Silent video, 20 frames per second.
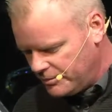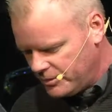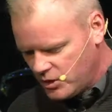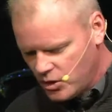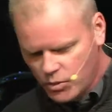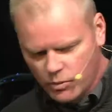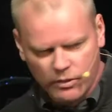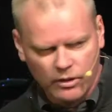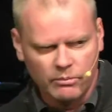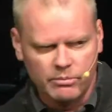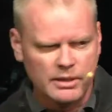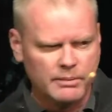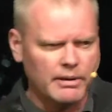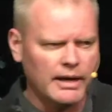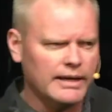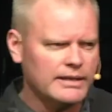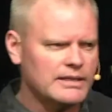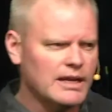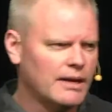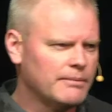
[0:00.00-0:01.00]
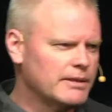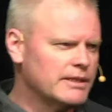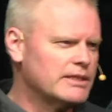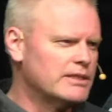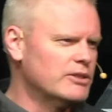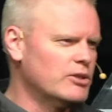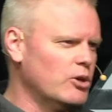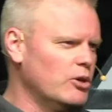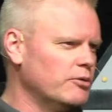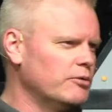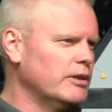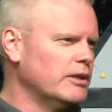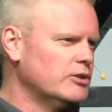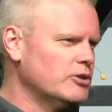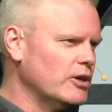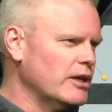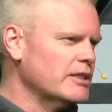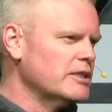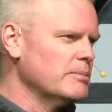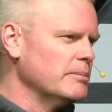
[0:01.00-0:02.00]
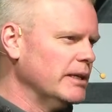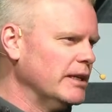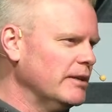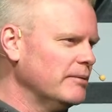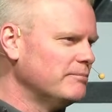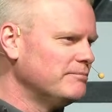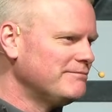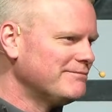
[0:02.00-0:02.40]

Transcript: you will be by the time this is over, trust me.